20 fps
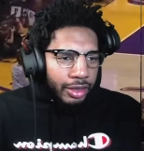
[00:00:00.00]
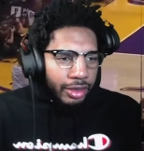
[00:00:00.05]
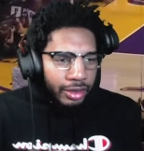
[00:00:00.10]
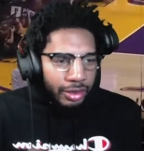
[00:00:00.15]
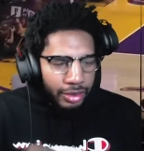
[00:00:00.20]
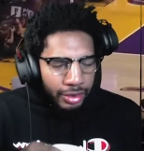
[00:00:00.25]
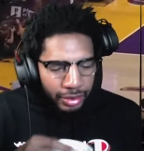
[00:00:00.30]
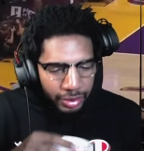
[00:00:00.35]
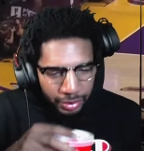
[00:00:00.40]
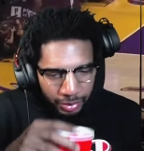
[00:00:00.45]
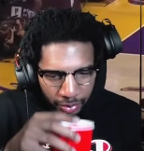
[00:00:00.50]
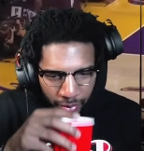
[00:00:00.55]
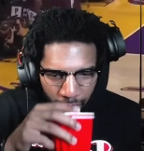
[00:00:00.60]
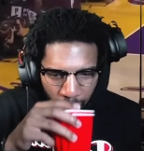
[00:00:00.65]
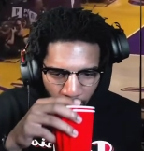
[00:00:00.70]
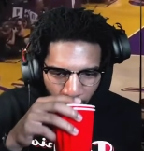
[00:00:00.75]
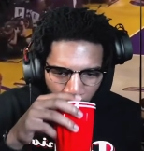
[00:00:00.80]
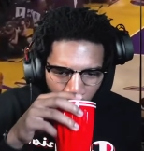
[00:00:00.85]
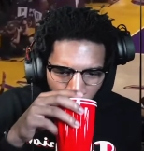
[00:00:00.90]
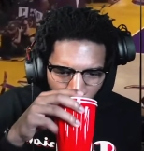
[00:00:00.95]

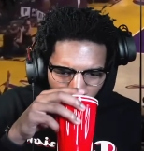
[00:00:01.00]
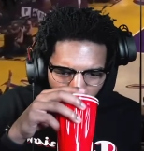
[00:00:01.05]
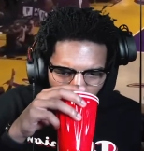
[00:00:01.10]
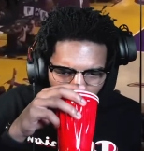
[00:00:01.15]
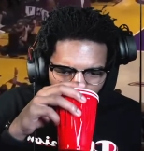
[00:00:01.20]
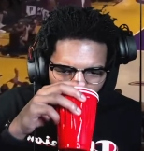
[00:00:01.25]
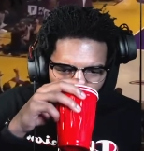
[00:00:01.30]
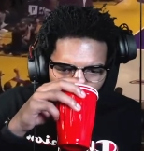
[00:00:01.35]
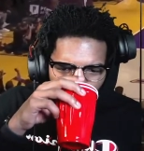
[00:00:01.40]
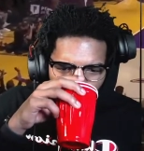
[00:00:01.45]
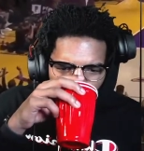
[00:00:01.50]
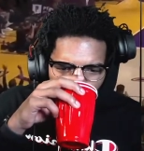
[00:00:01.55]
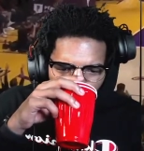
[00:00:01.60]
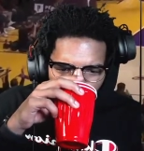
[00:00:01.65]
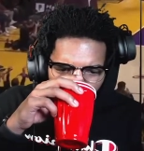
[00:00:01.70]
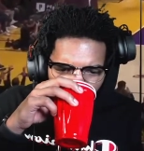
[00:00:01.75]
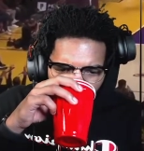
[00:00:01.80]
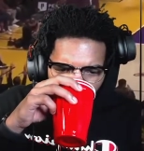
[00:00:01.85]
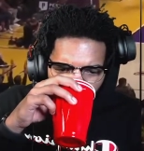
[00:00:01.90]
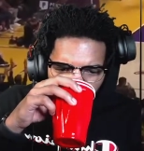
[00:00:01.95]
[no speech]